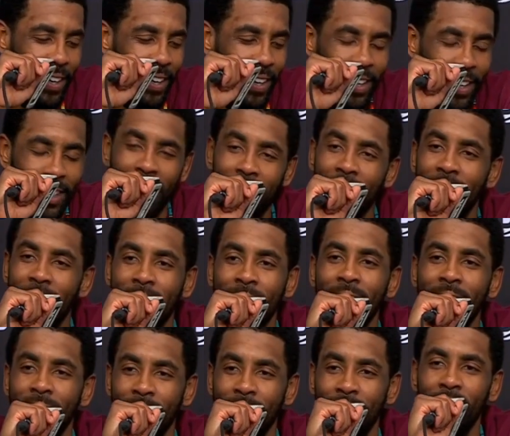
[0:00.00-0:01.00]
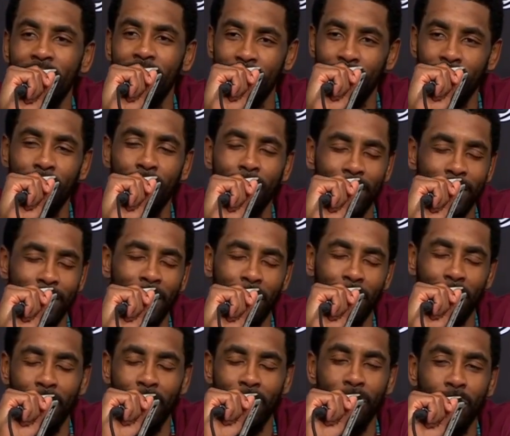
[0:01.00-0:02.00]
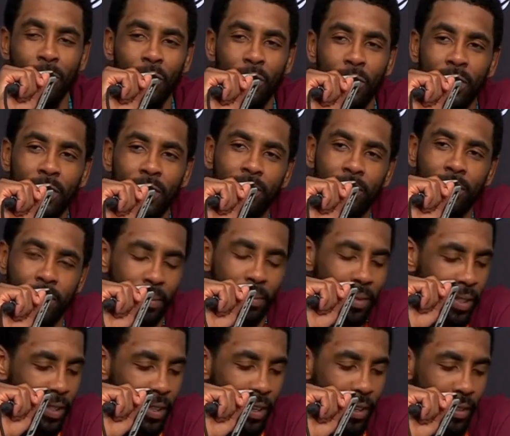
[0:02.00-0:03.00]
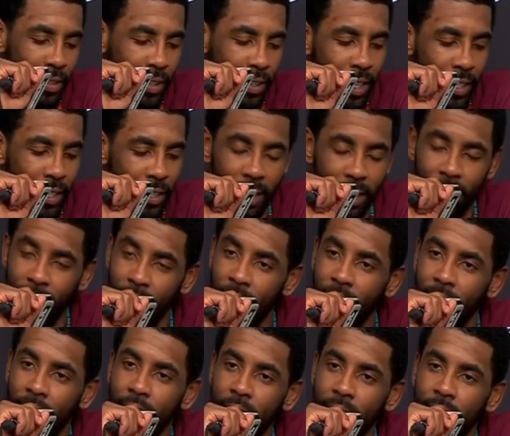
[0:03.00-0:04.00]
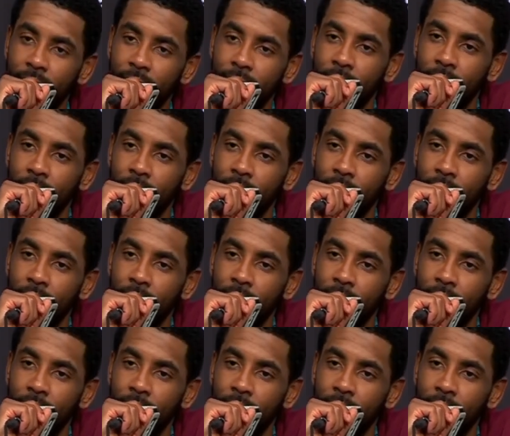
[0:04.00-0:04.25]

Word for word: Uh, yeah. So something to celebrate for sure. Something to definitely not take for granted.